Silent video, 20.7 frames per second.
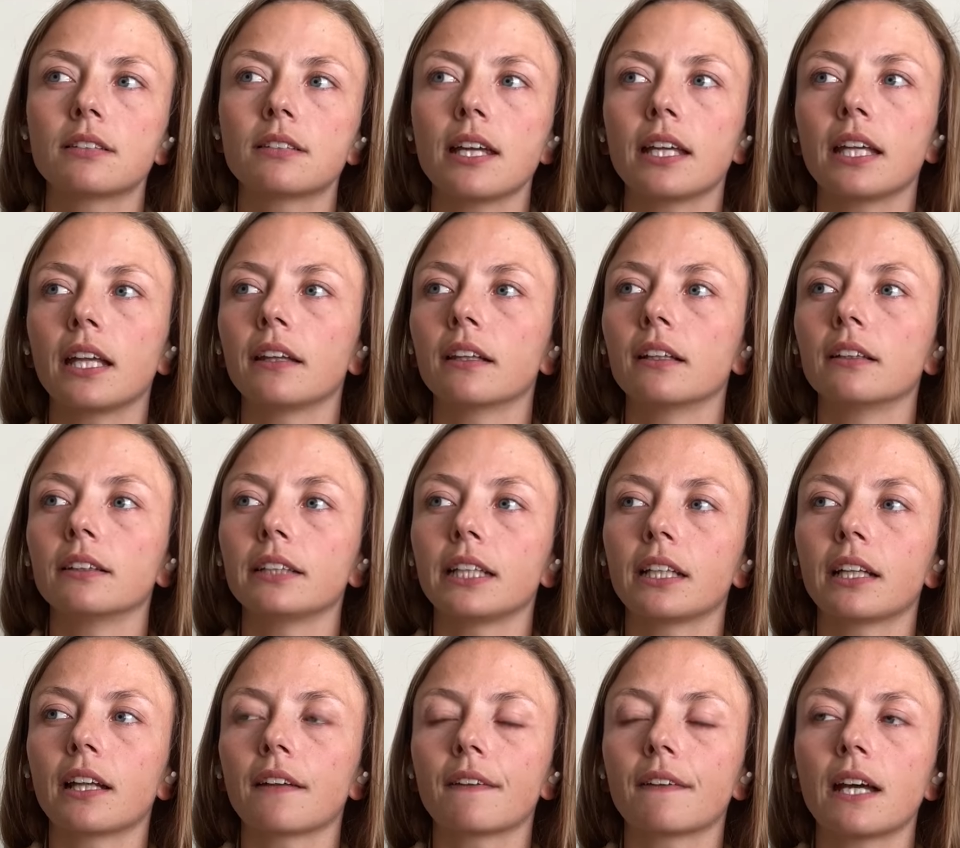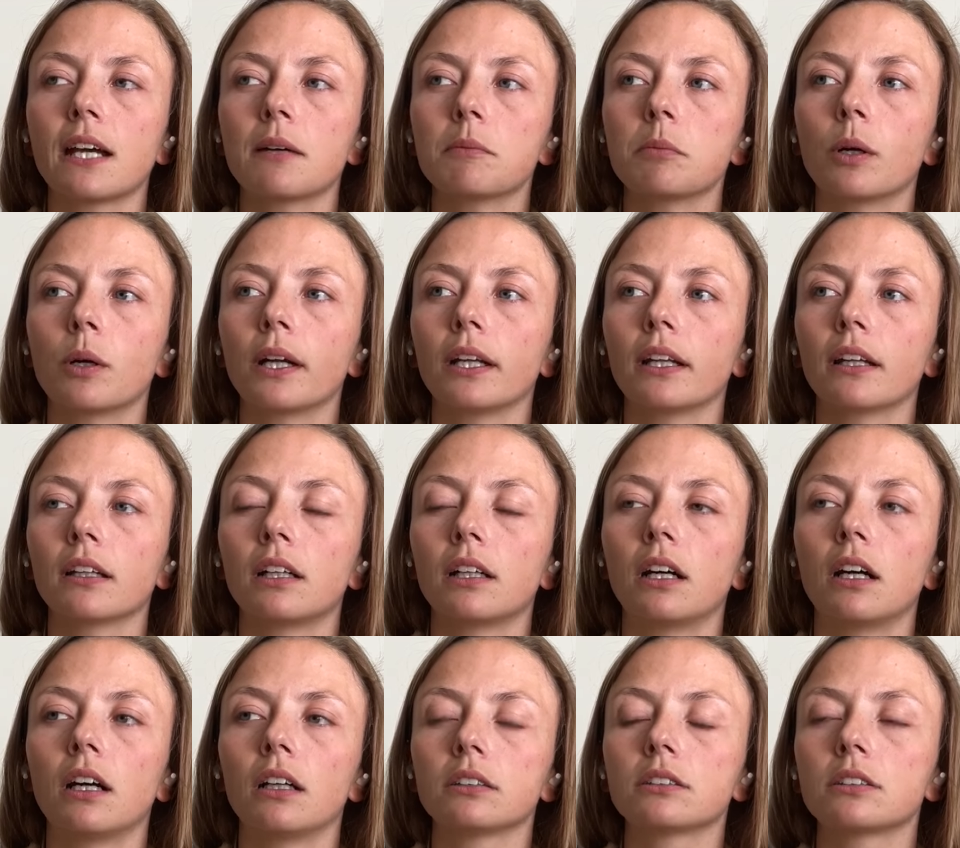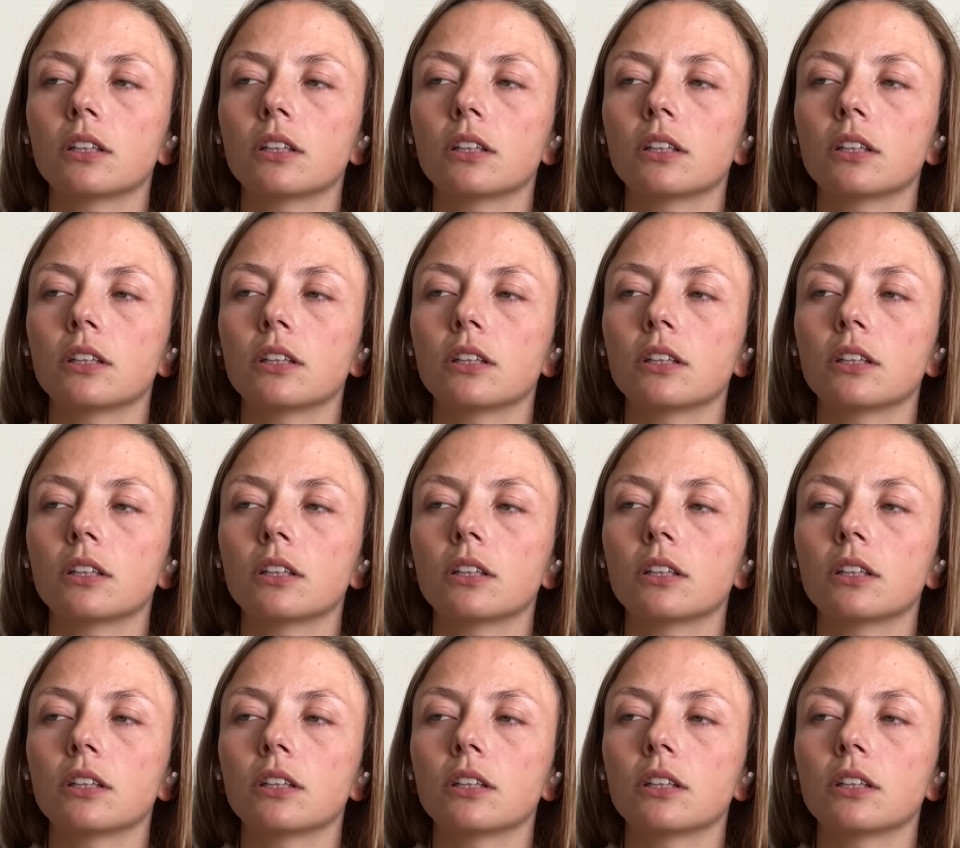taking the lead at that point at all.